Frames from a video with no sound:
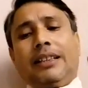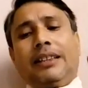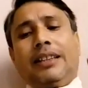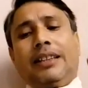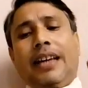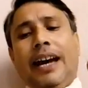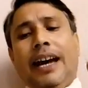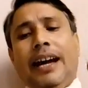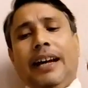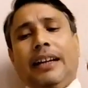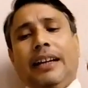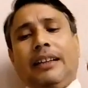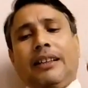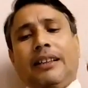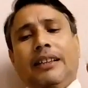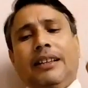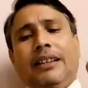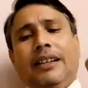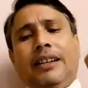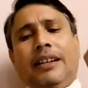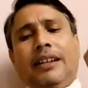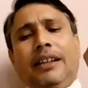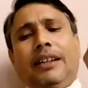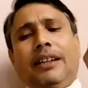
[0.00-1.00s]
that
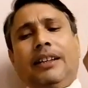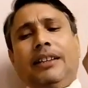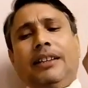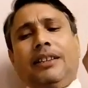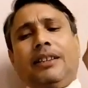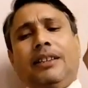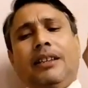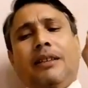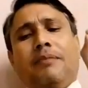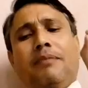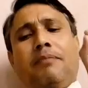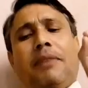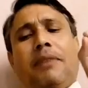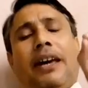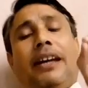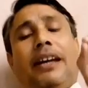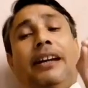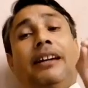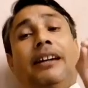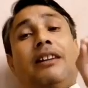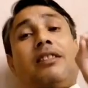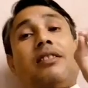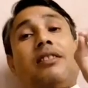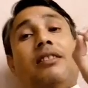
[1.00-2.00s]

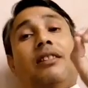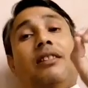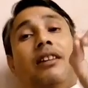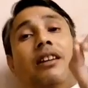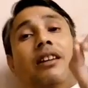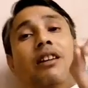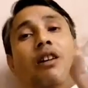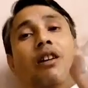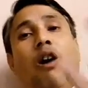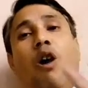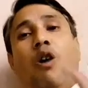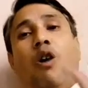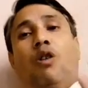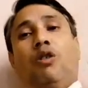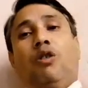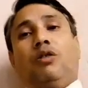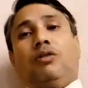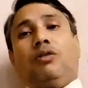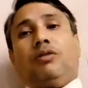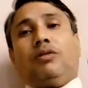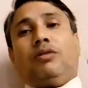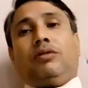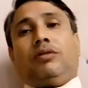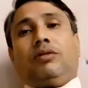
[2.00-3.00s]
interprets the law.
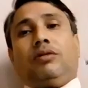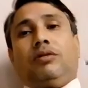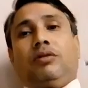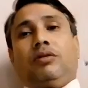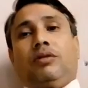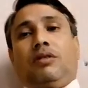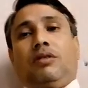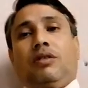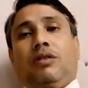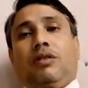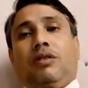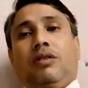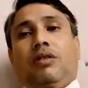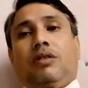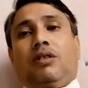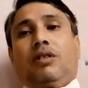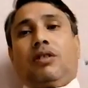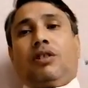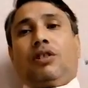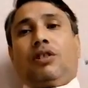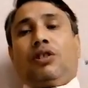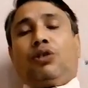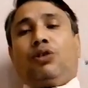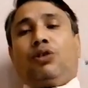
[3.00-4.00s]

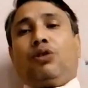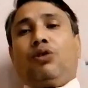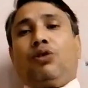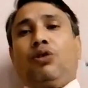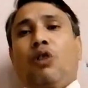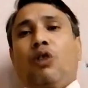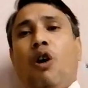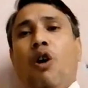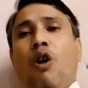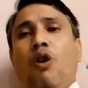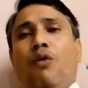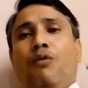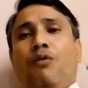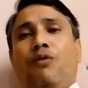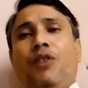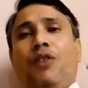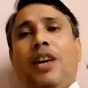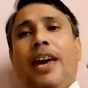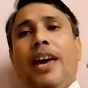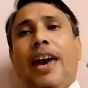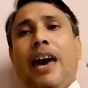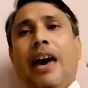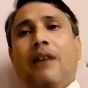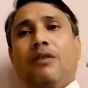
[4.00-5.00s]
So now
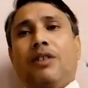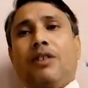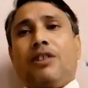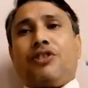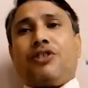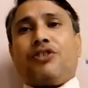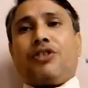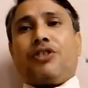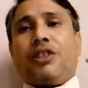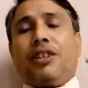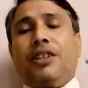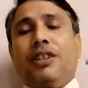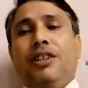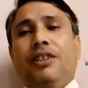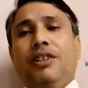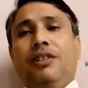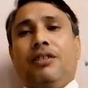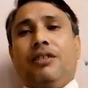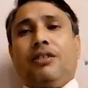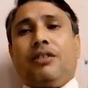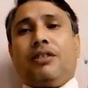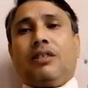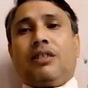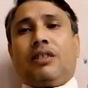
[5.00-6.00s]
we have
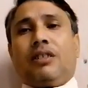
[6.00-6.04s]
studied